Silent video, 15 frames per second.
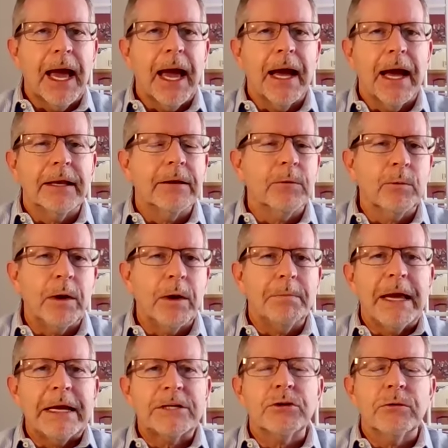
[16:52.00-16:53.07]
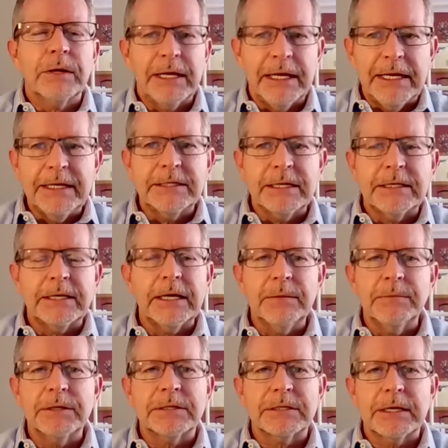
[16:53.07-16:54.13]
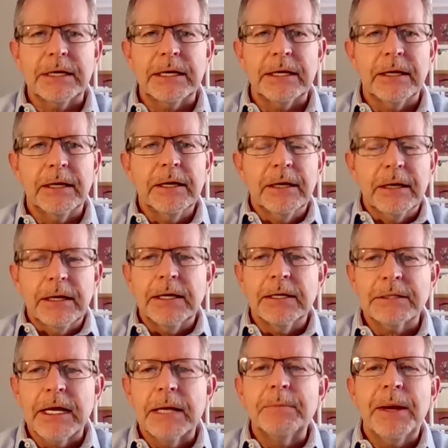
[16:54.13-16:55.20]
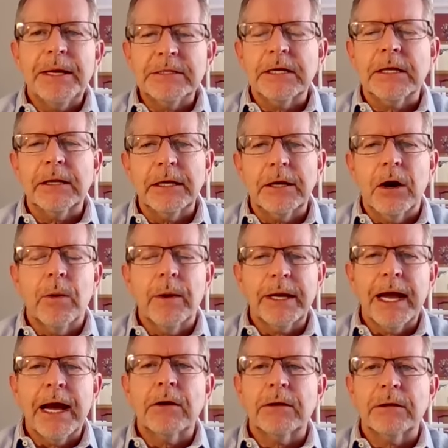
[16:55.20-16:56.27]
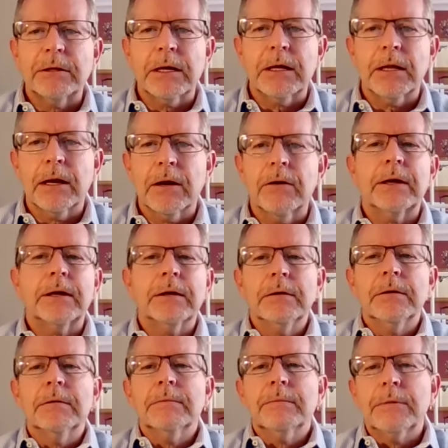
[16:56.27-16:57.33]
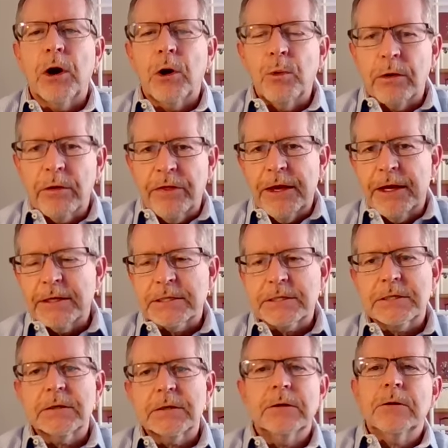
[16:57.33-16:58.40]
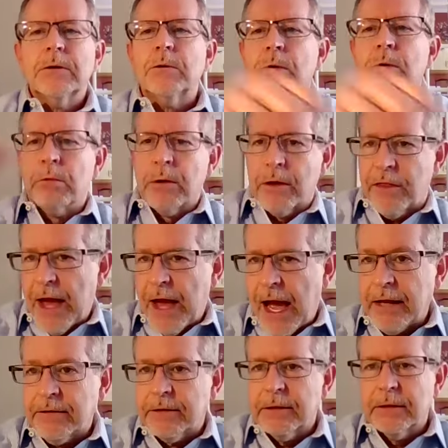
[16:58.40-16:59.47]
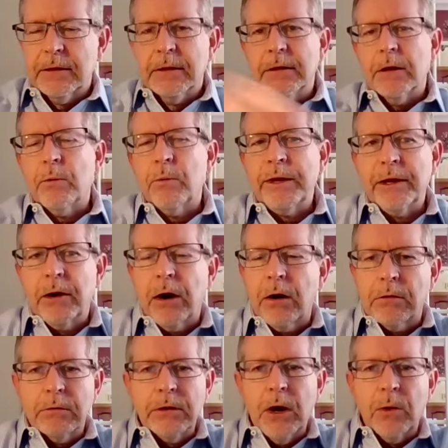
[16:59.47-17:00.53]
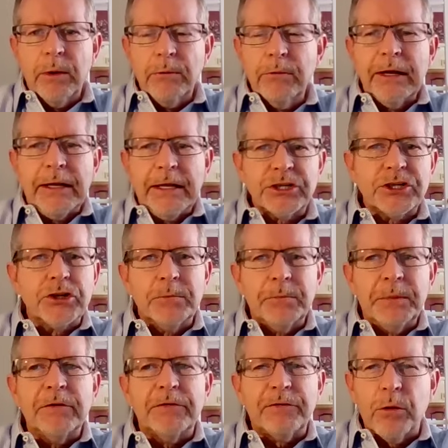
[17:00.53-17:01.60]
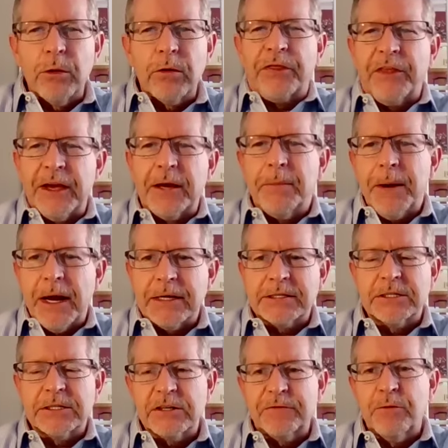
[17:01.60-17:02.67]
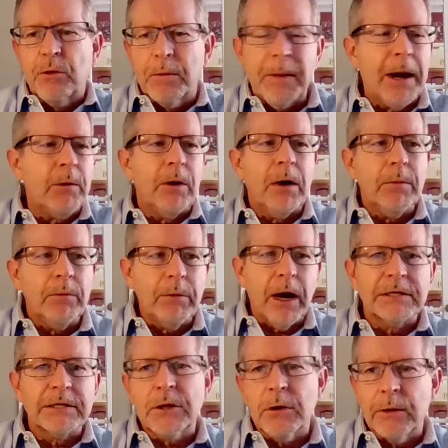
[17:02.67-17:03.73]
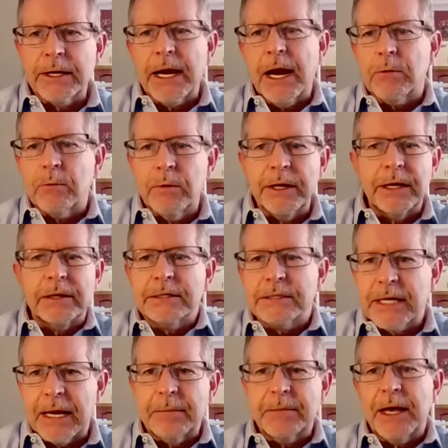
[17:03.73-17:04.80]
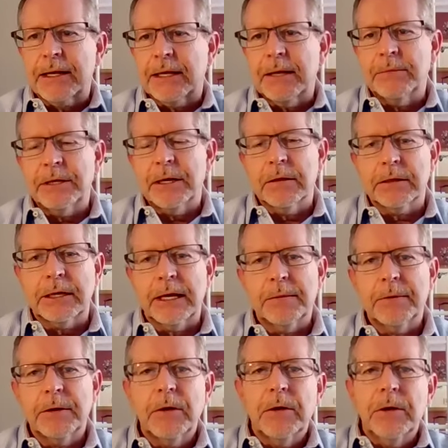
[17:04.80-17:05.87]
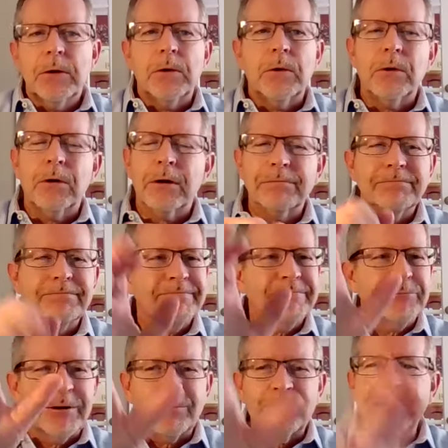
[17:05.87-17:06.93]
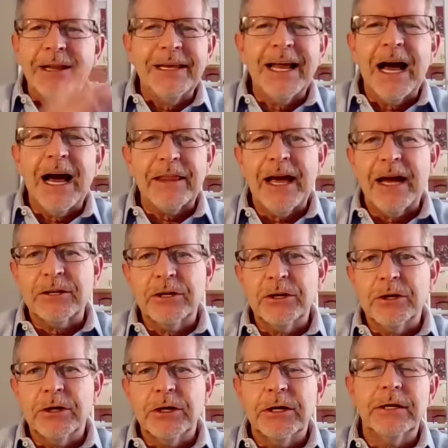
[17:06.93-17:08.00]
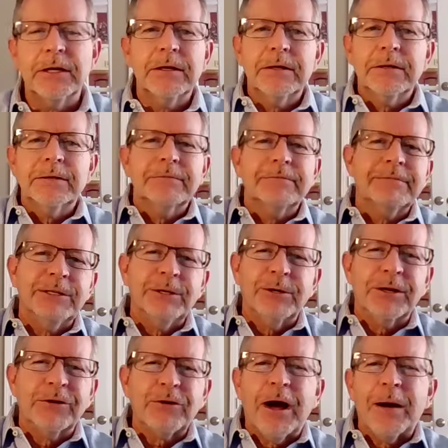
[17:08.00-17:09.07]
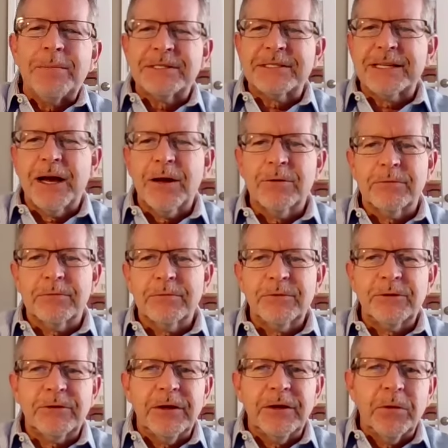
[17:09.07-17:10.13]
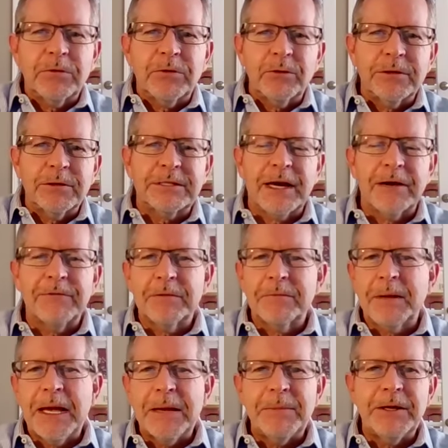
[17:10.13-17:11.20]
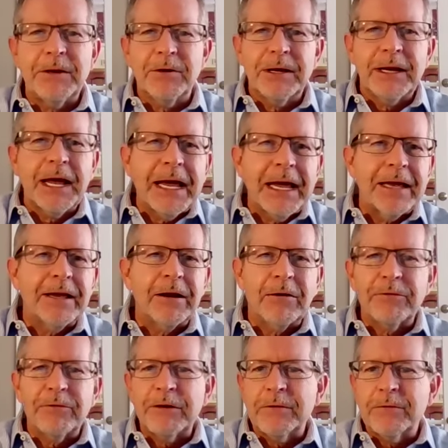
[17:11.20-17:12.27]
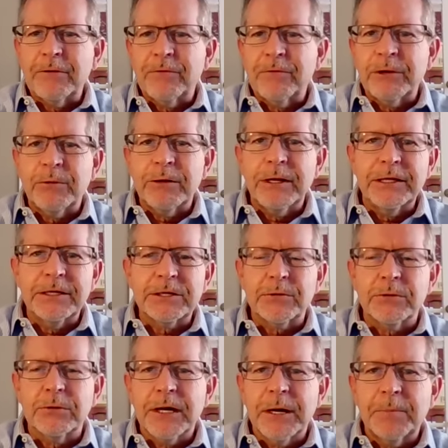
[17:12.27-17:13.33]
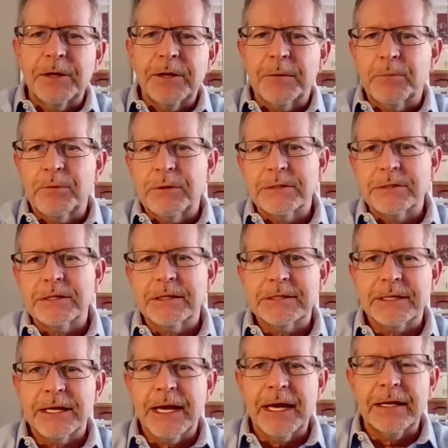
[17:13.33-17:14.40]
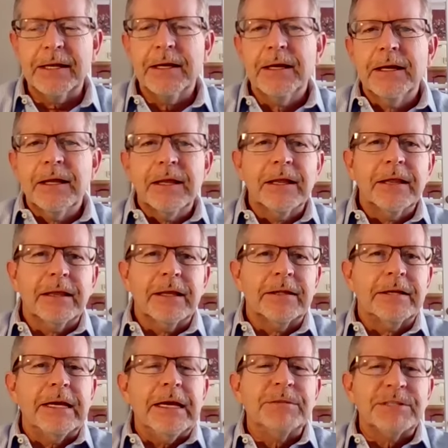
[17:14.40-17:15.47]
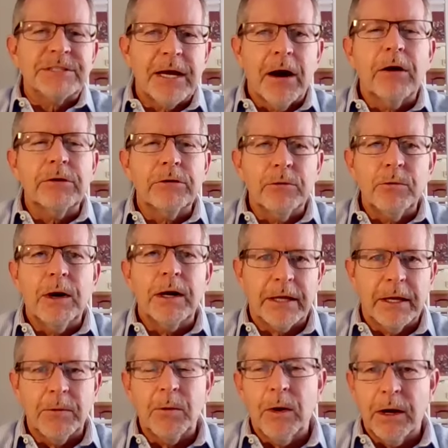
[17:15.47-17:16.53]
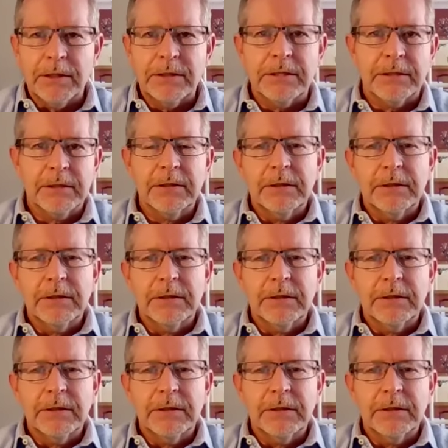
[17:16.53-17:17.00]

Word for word: And what makes you an easy team to seed is then basically going out and declaring, no, we're this or we're that we are no we really should be a four think about us as a four by us going out and winning this game that game the other game or we're really not that good you can drop us down you know to a seven maybe or an eight you know if we if we really screw it up you can put us in as an eight the teams tell you what they want